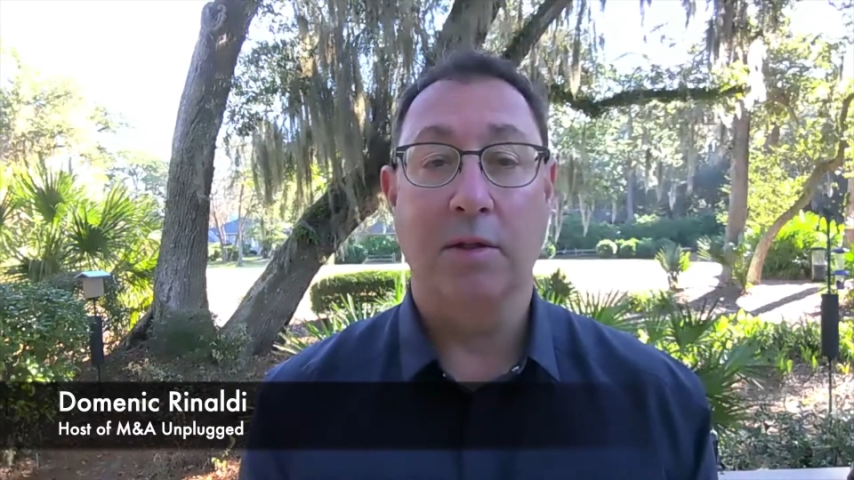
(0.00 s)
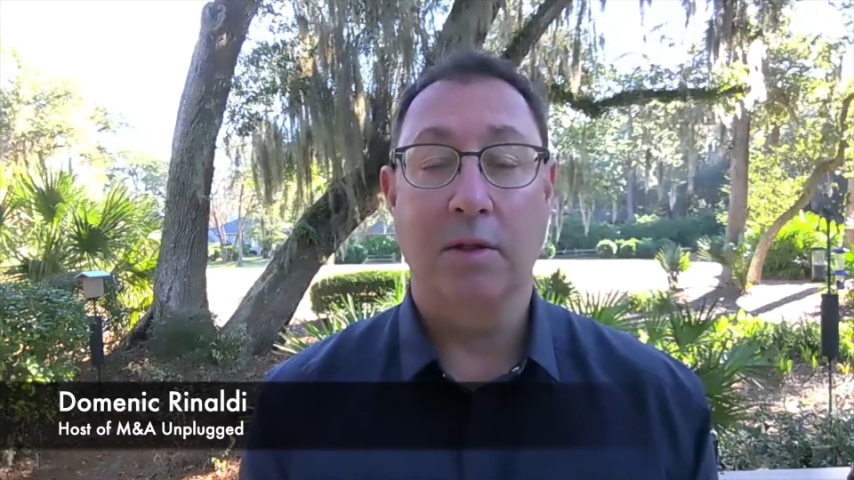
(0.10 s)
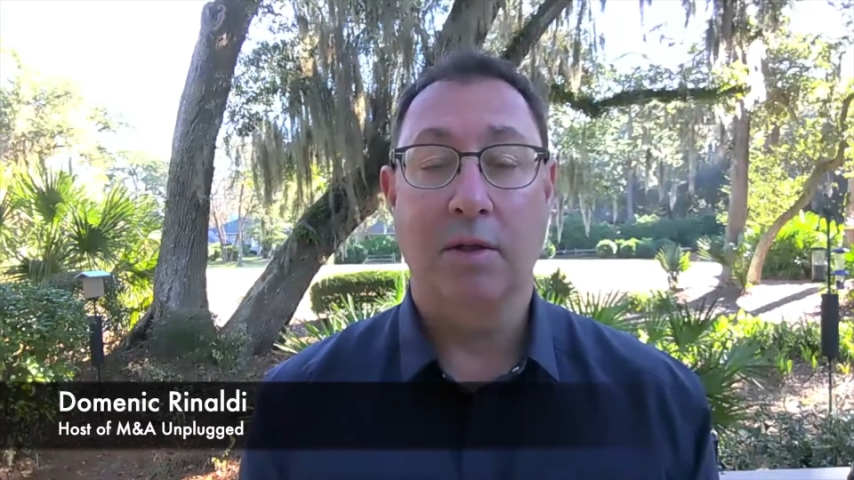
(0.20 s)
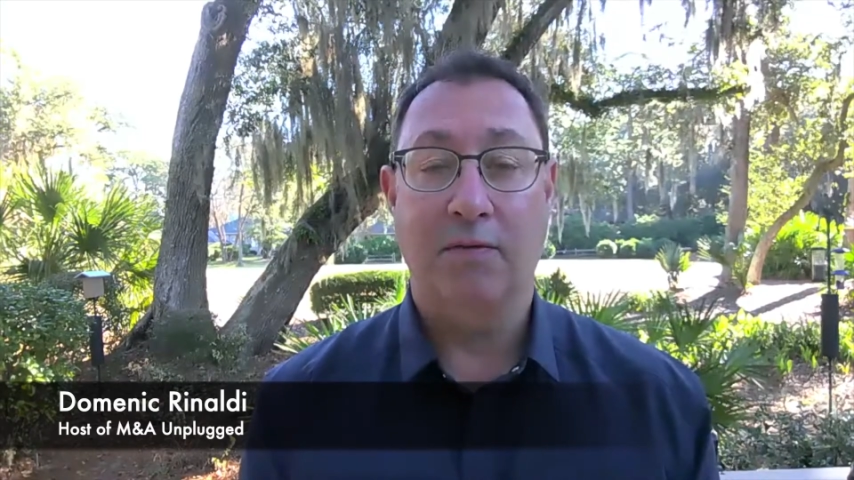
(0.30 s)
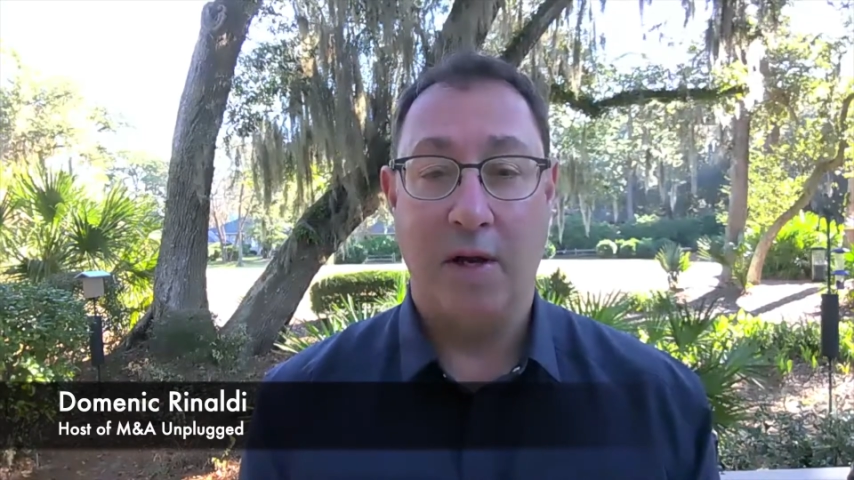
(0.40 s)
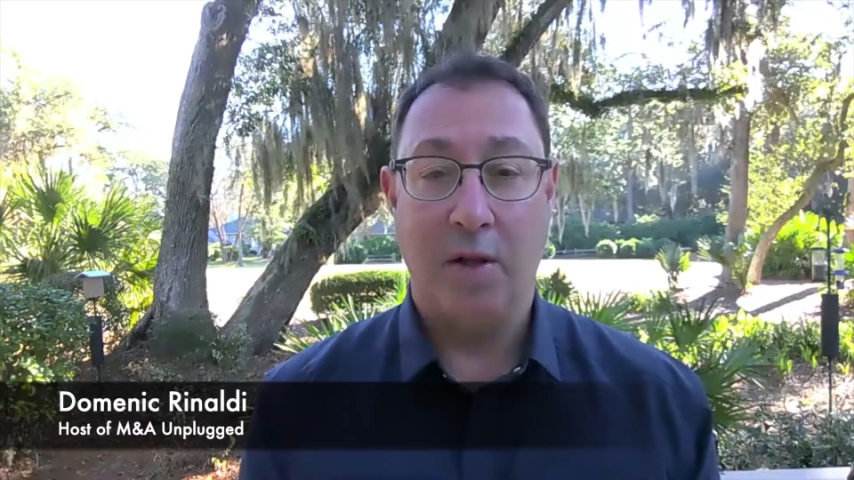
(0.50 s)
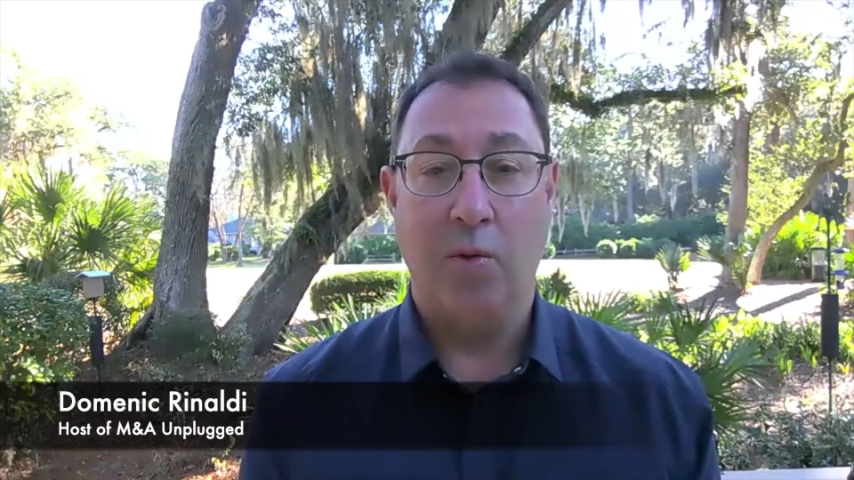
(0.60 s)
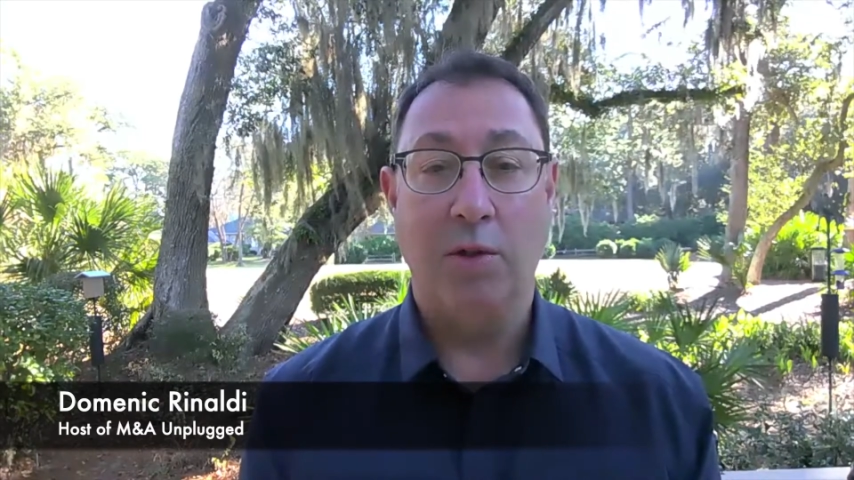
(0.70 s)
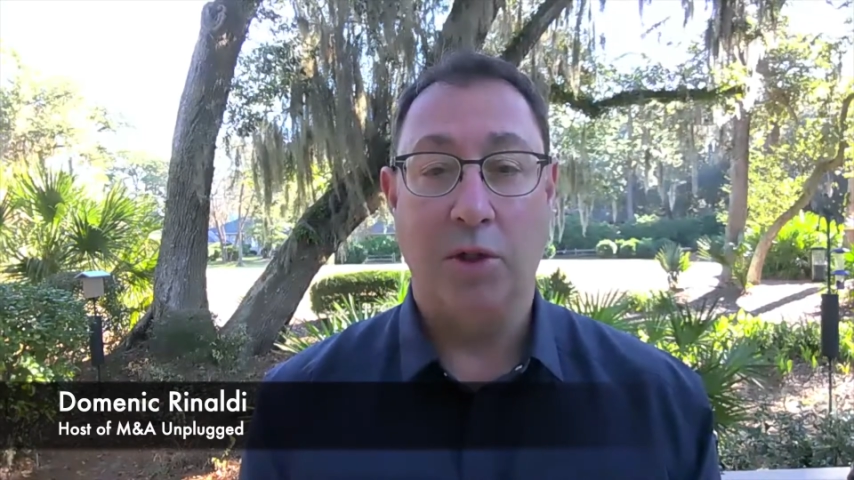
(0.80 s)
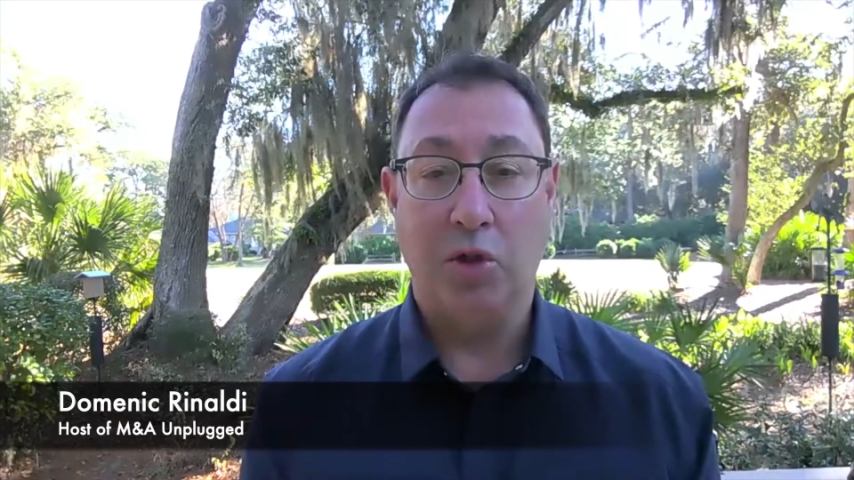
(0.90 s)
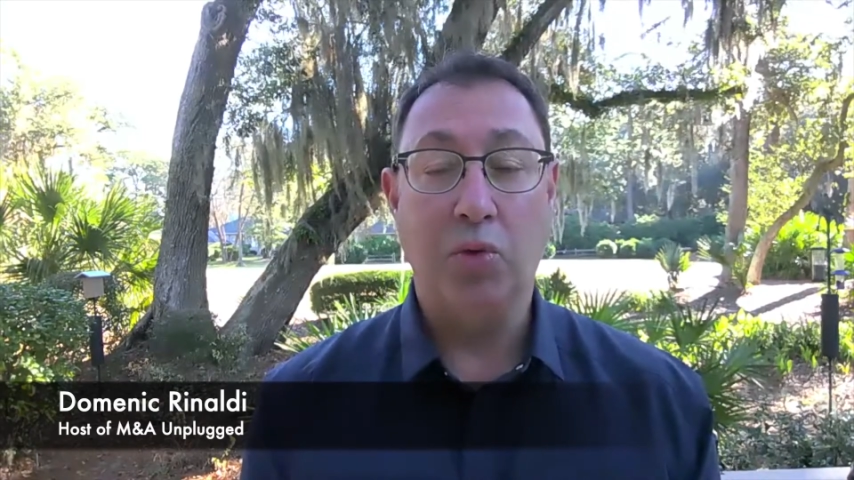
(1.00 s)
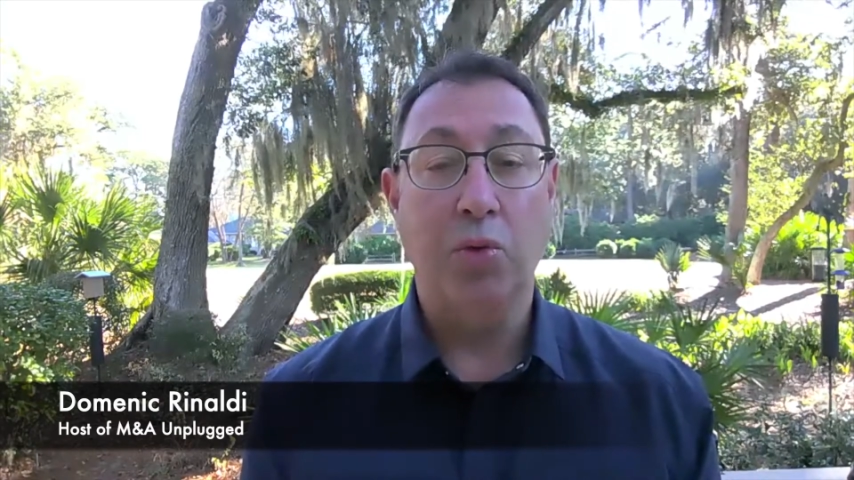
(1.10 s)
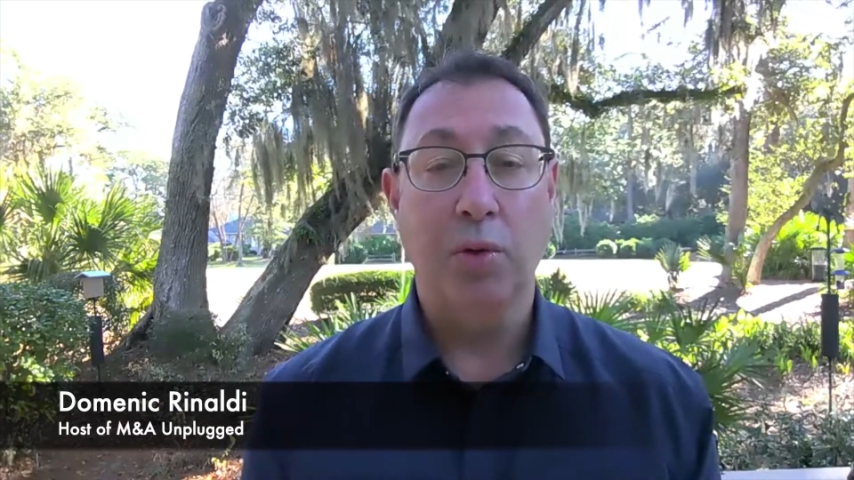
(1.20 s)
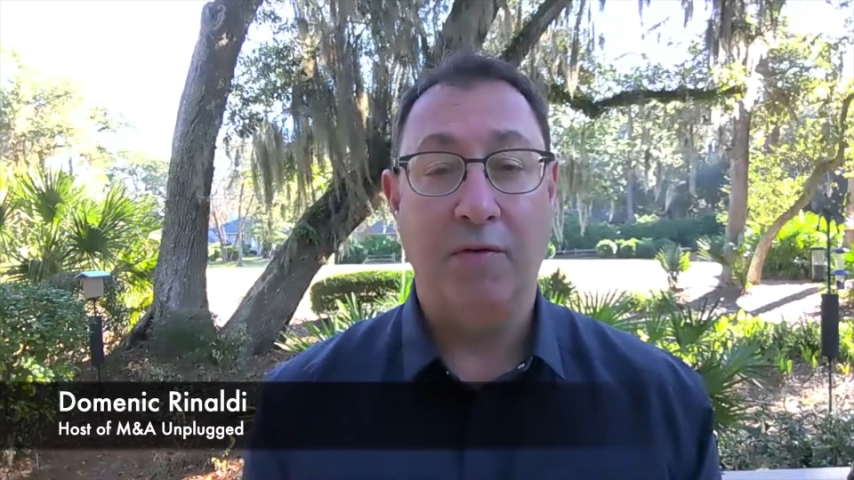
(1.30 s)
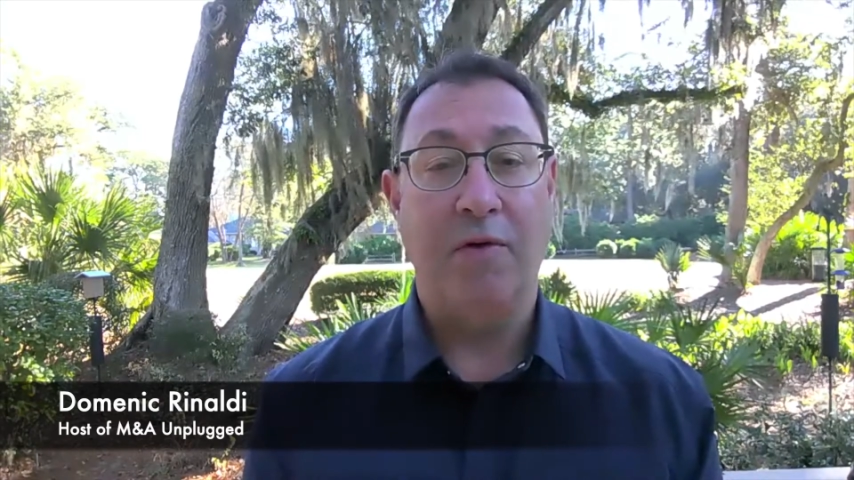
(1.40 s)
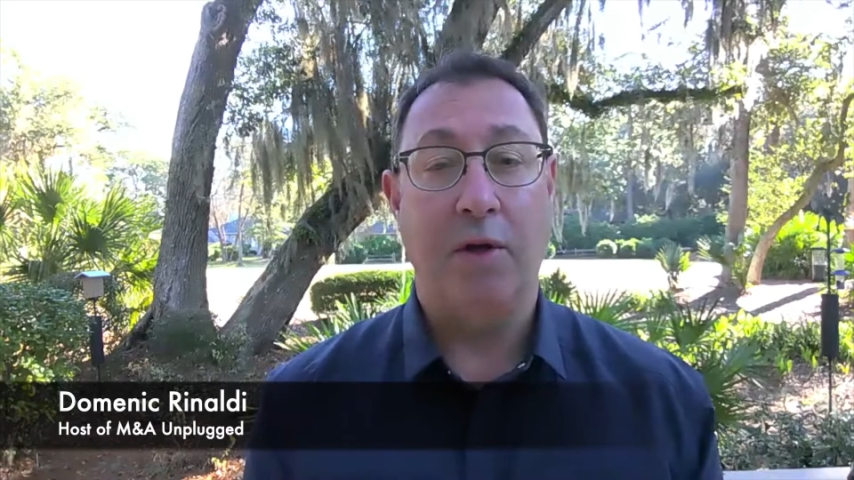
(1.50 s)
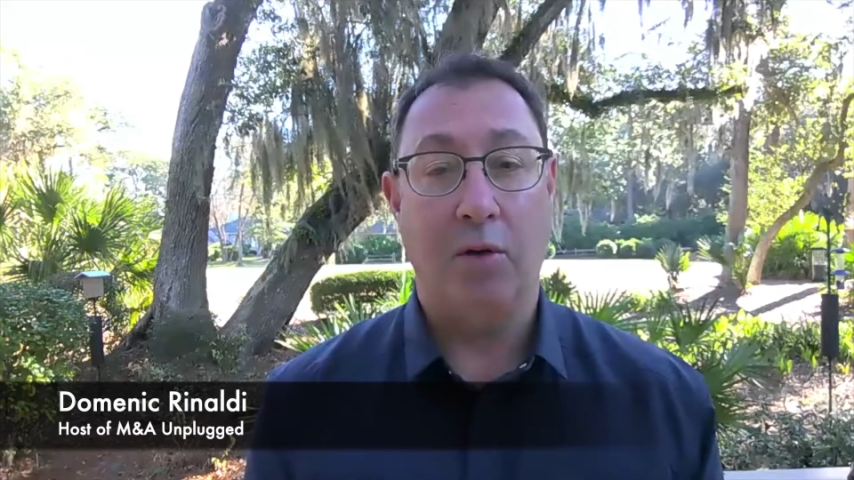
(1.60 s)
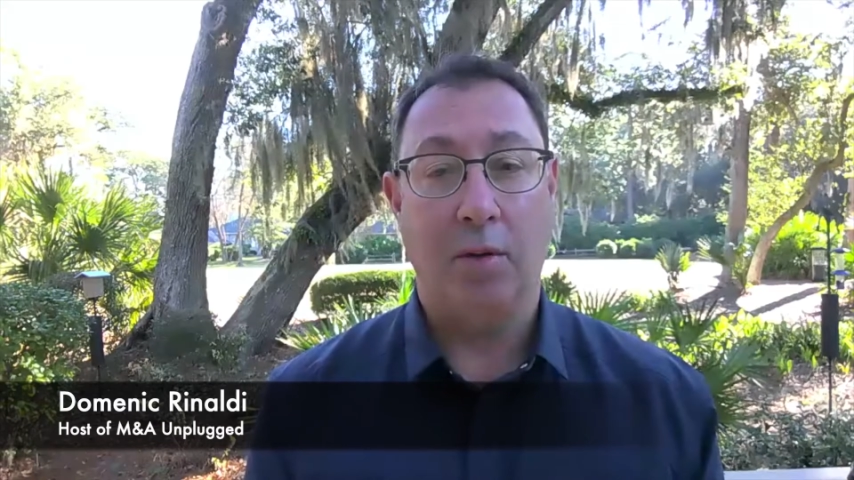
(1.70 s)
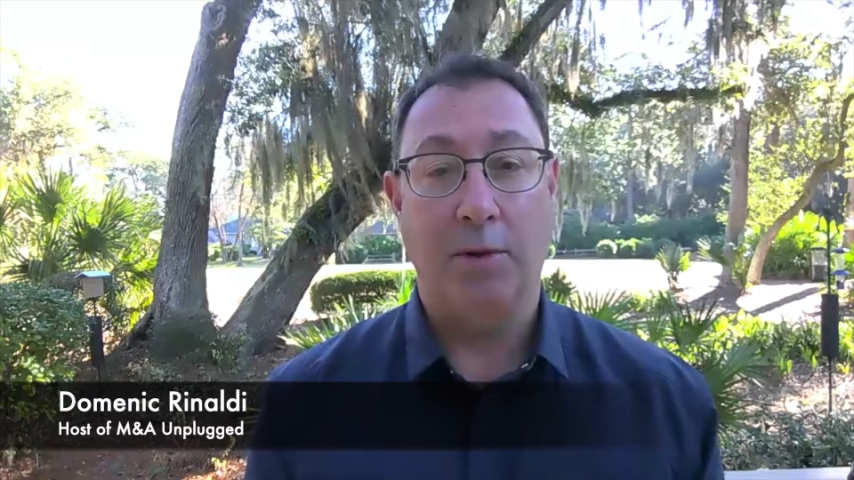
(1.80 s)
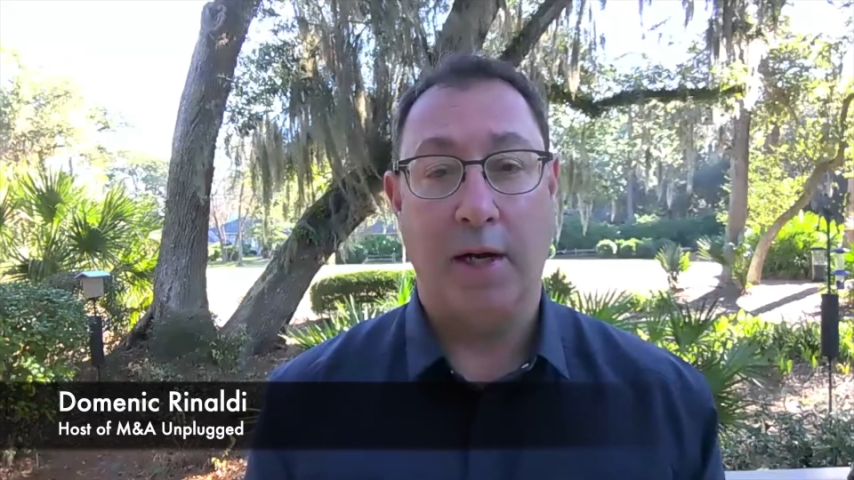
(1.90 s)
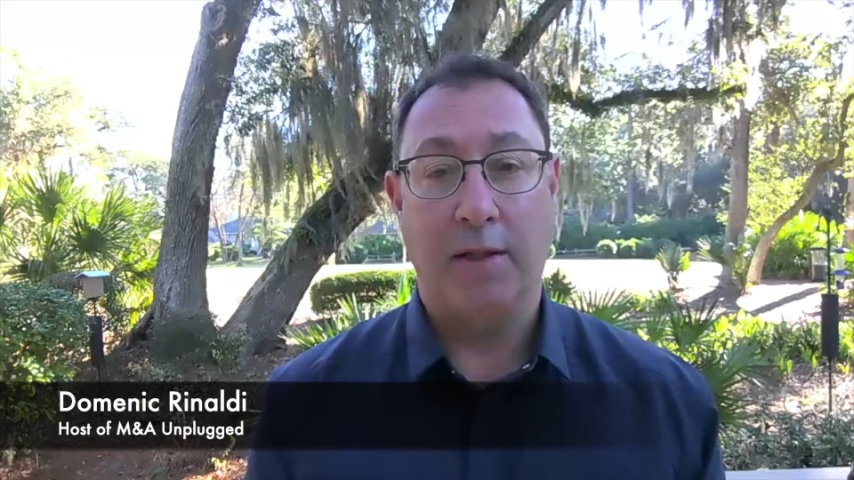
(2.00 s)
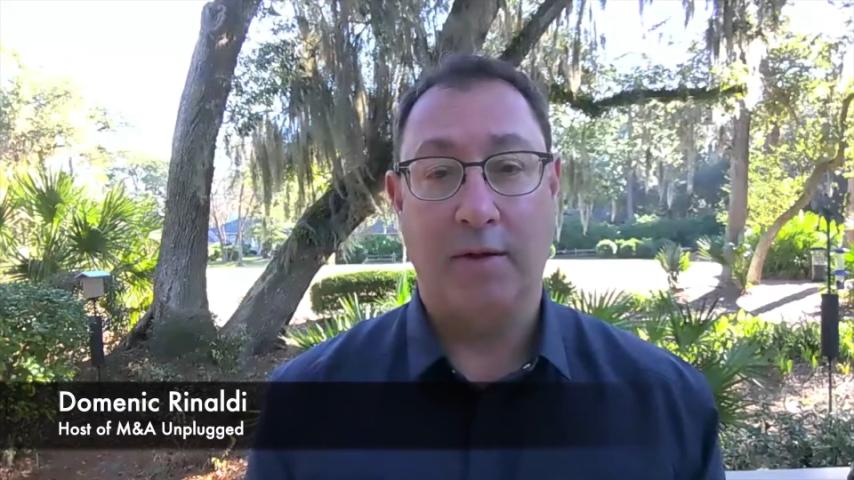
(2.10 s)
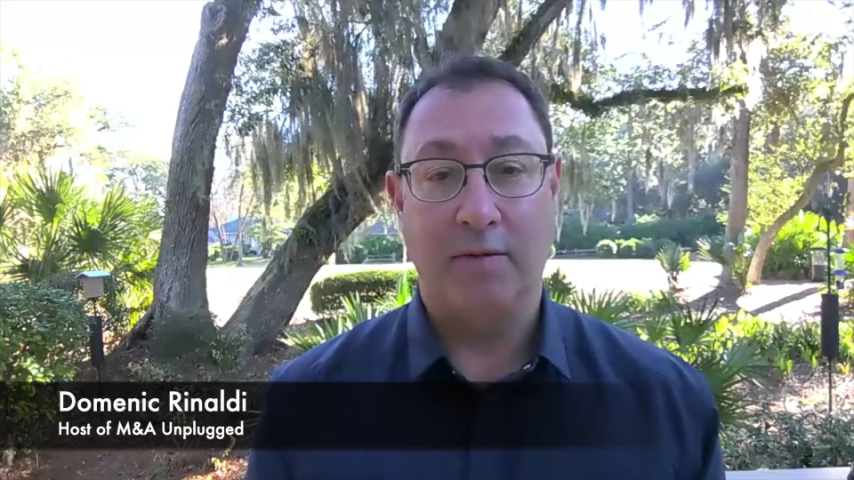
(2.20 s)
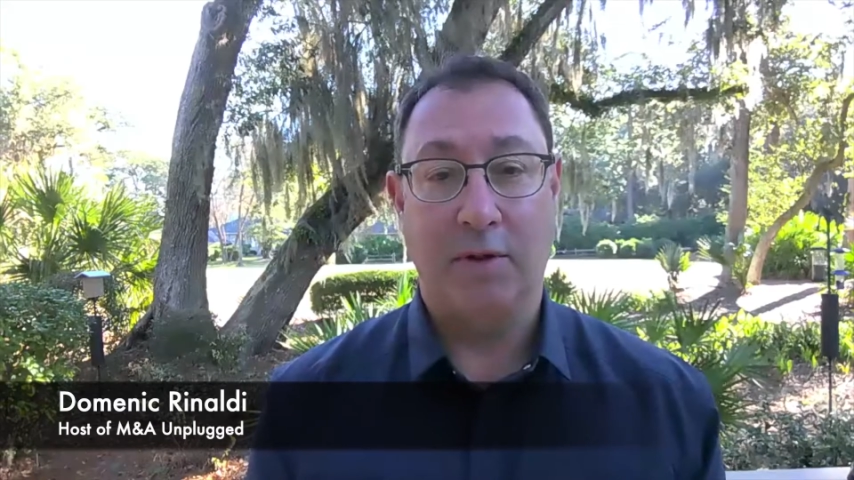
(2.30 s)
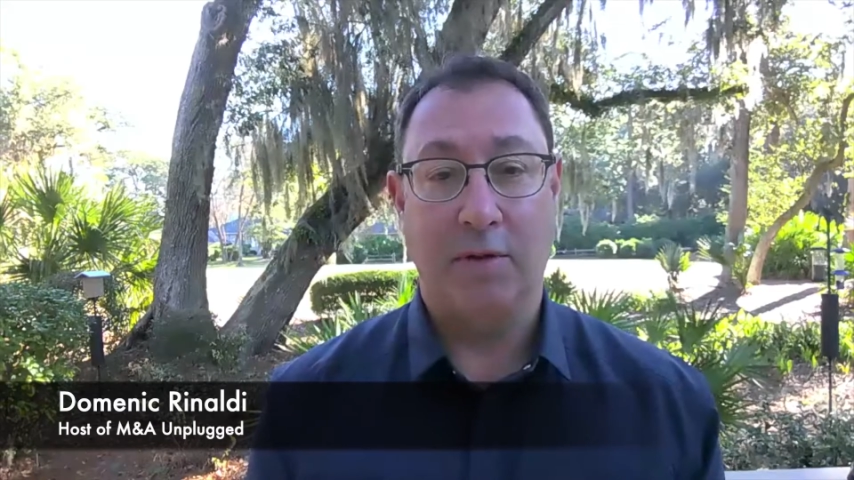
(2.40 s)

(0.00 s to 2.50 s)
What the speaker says: to find the ones that truly fit your objectives.